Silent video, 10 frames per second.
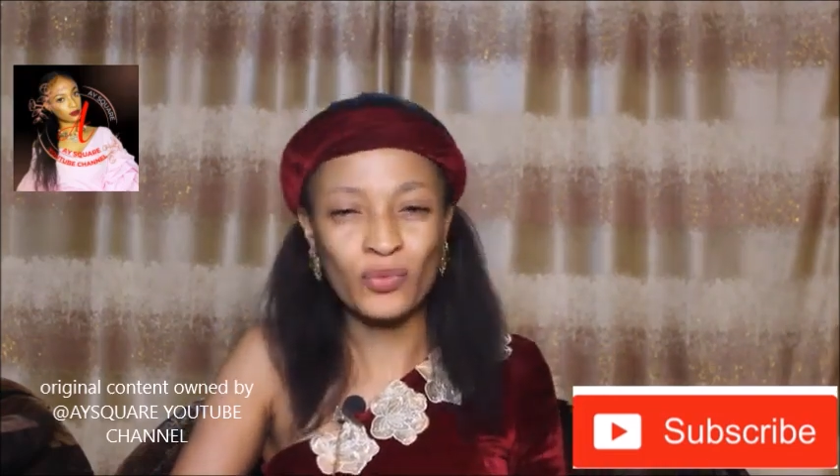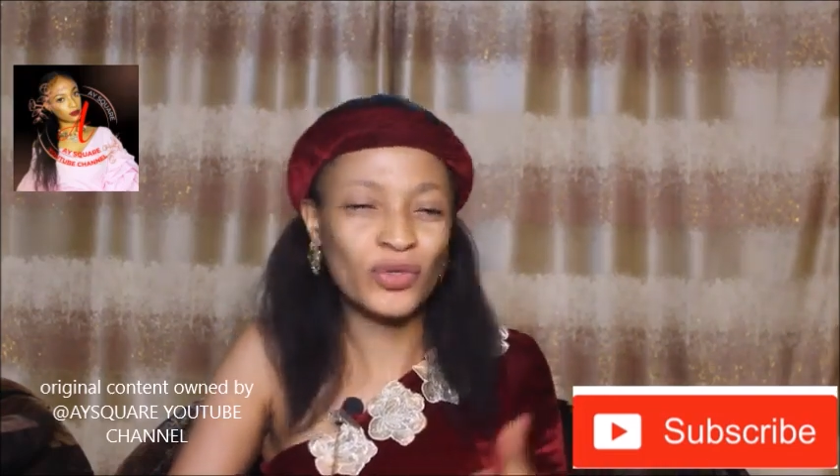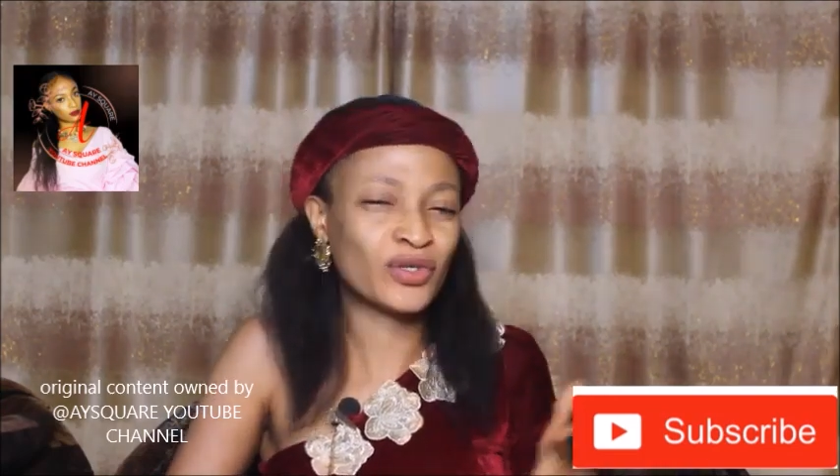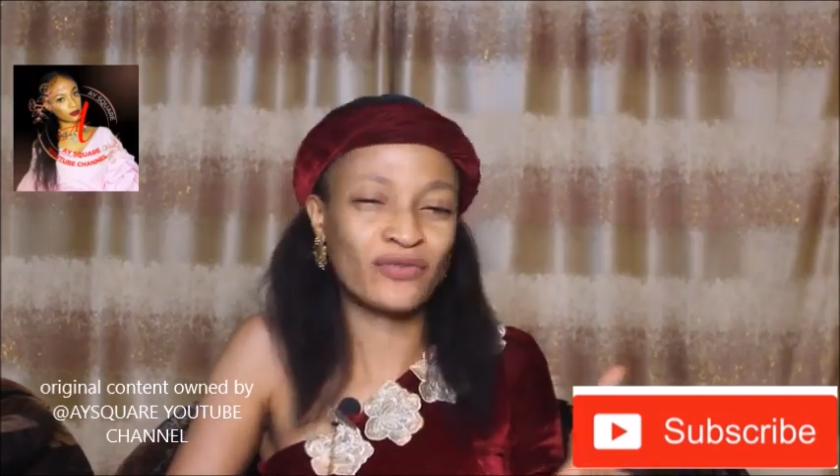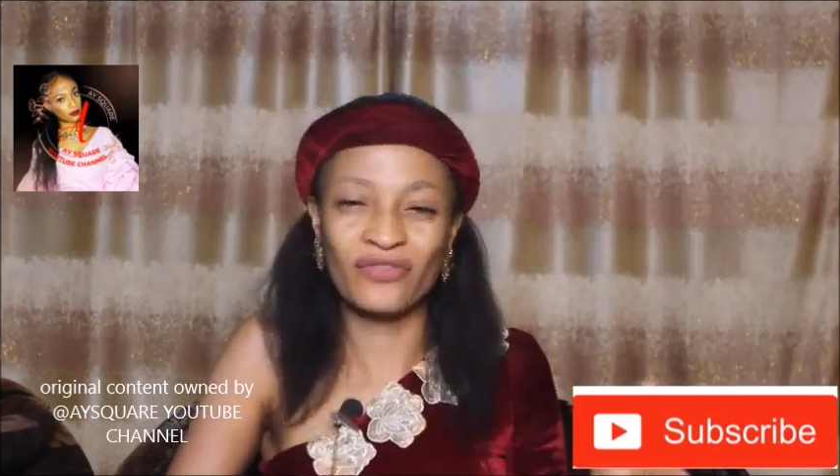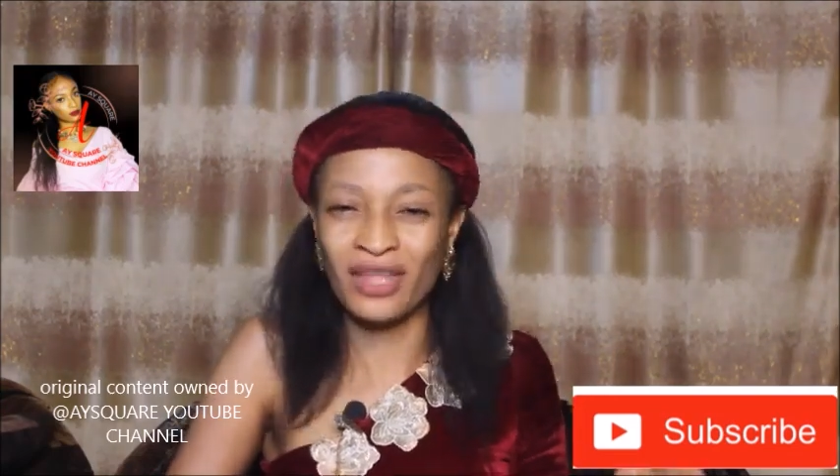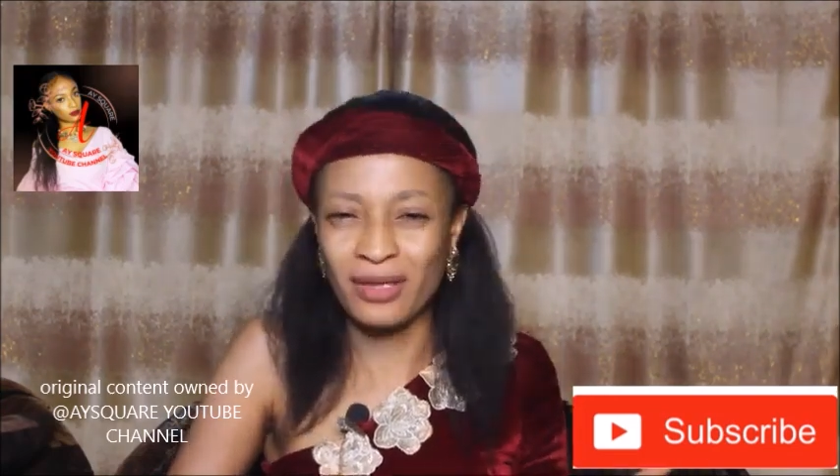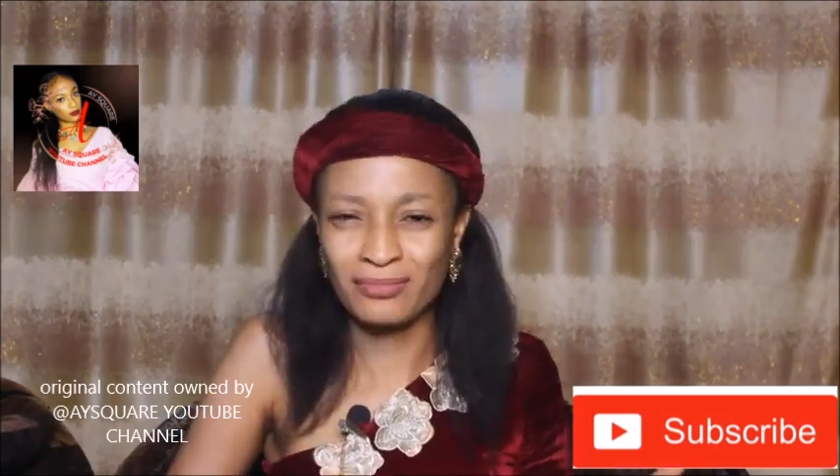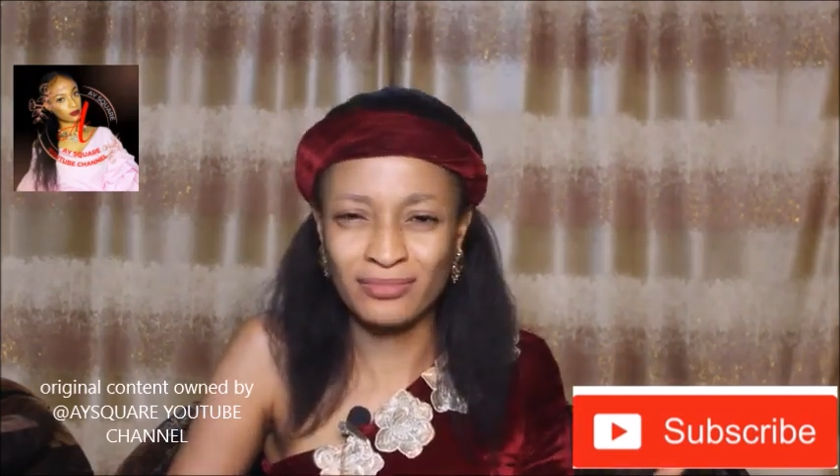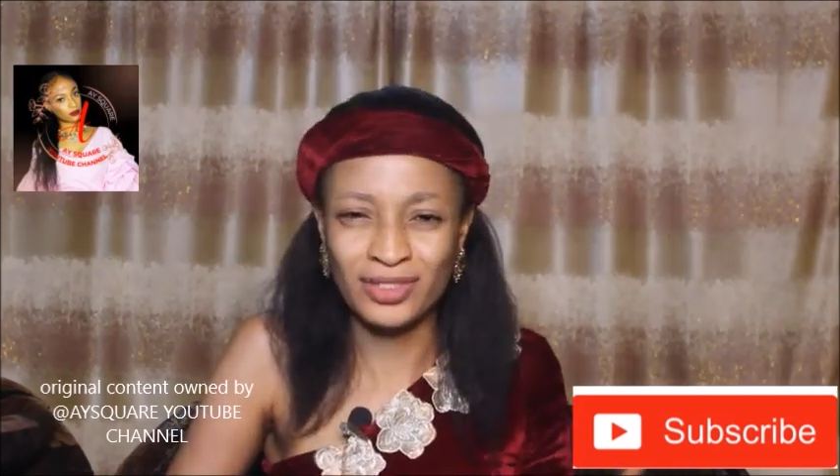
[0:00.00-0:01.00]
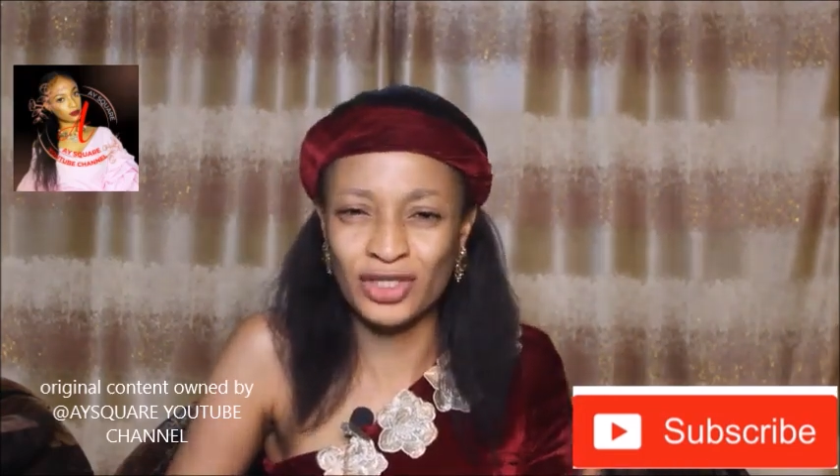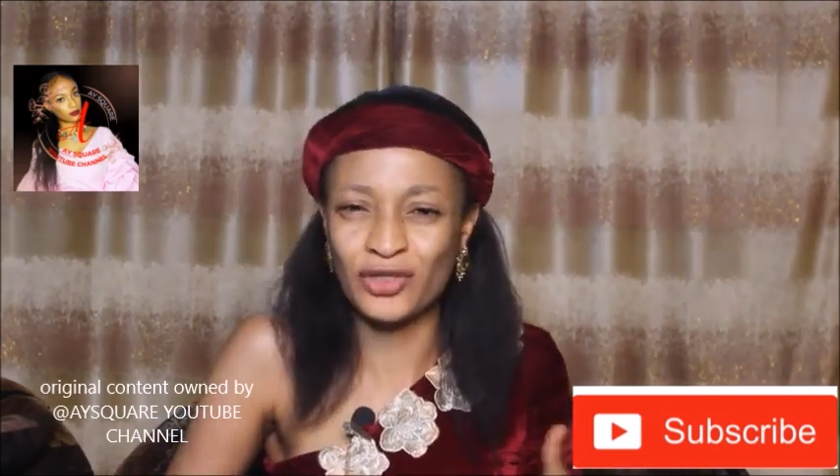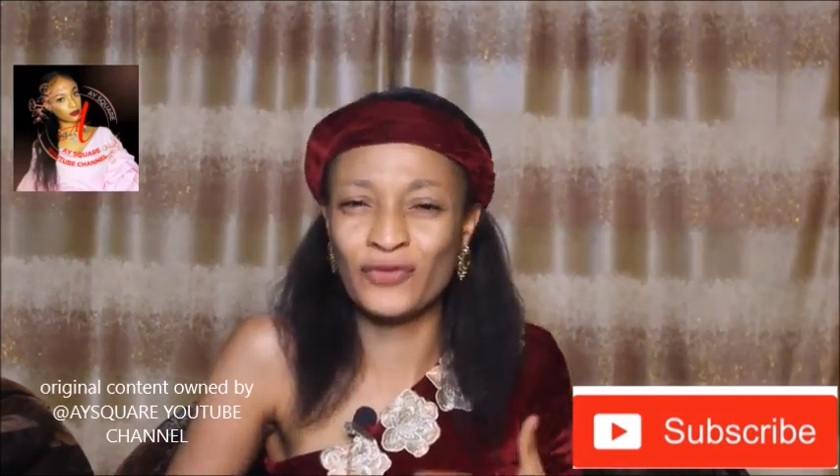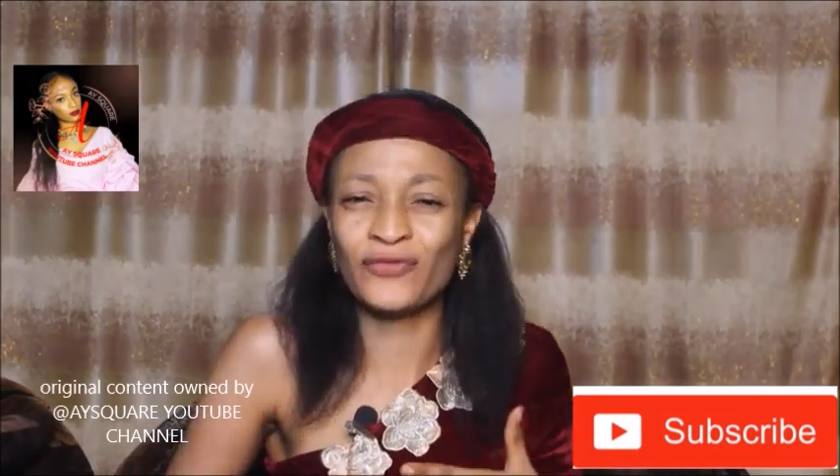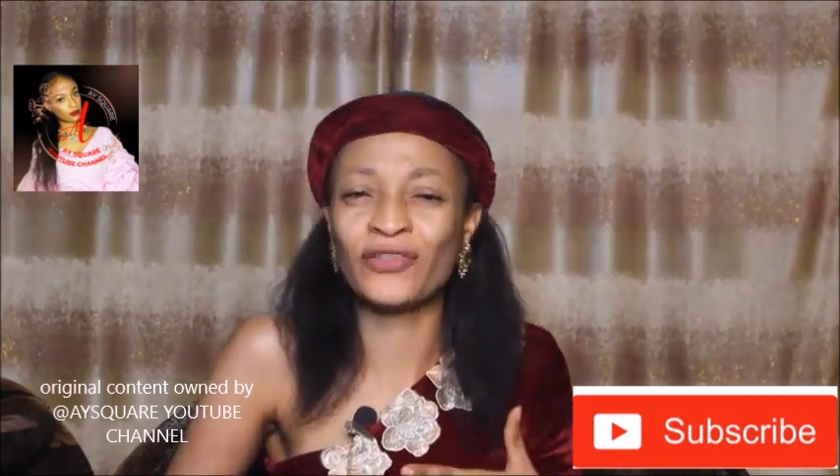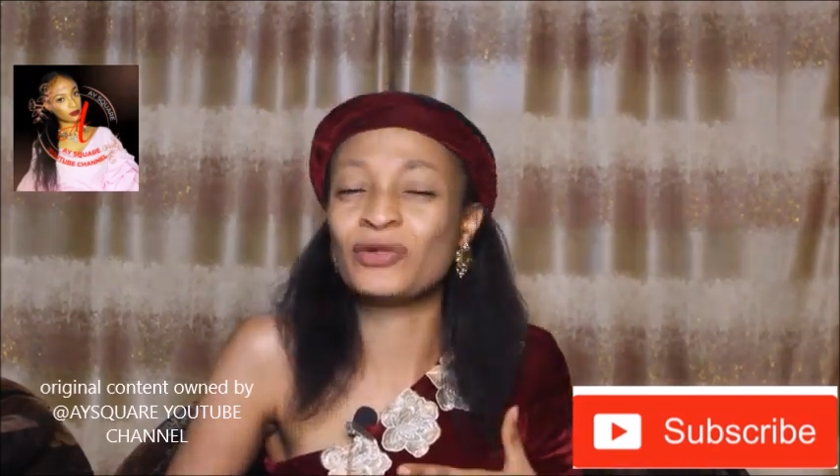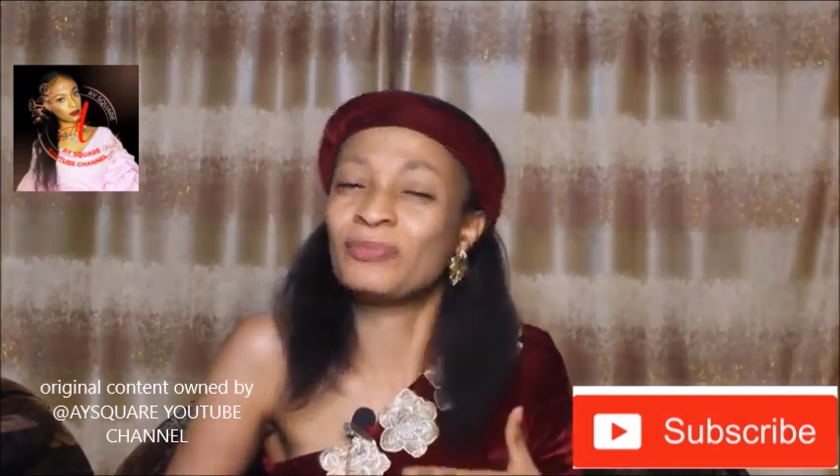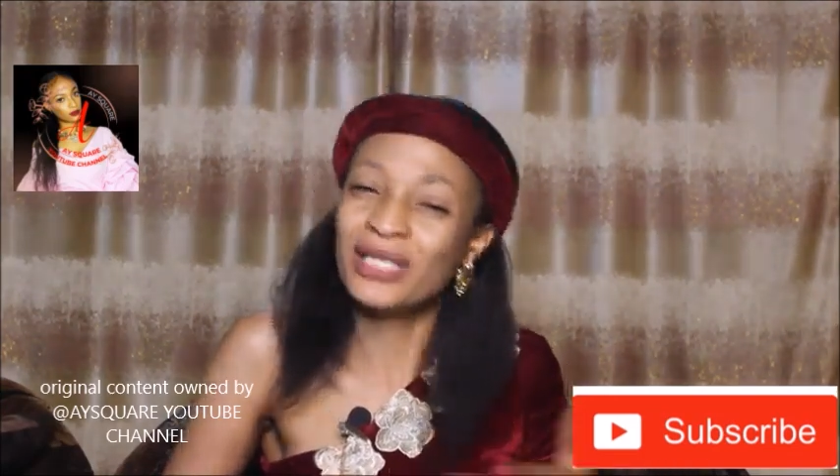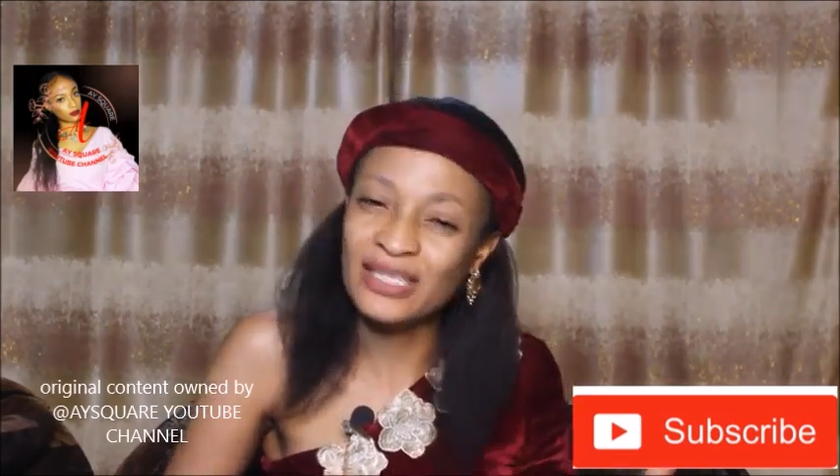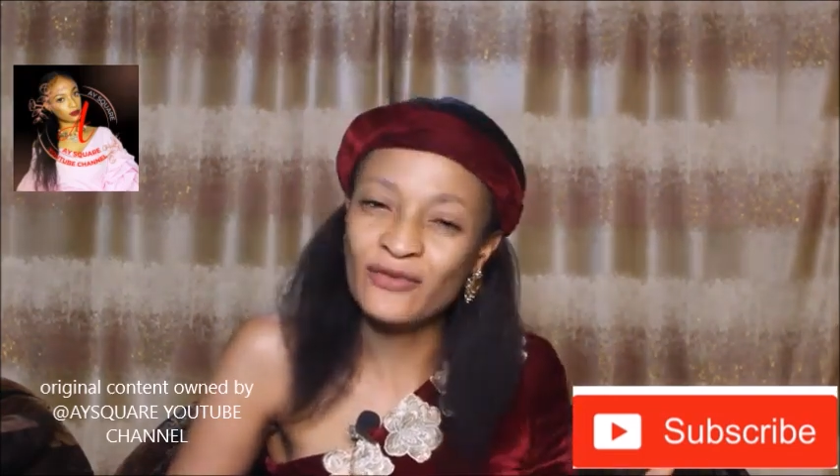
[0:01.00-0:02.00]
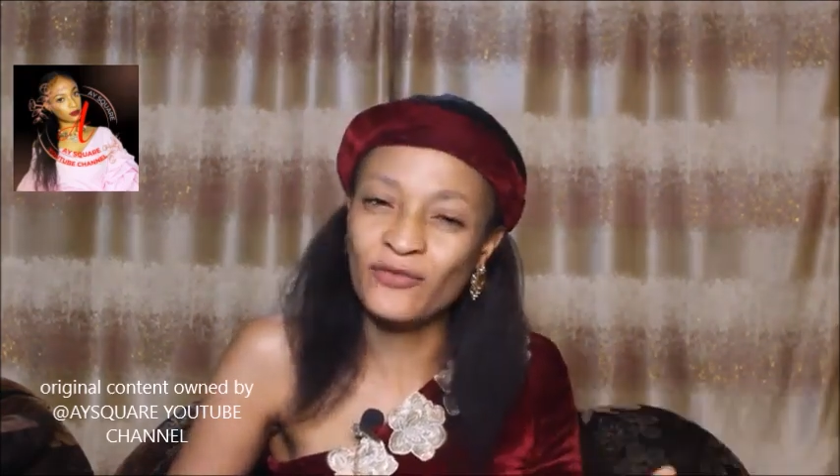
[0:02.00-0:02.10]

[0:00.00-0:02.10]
which of them did you feel pity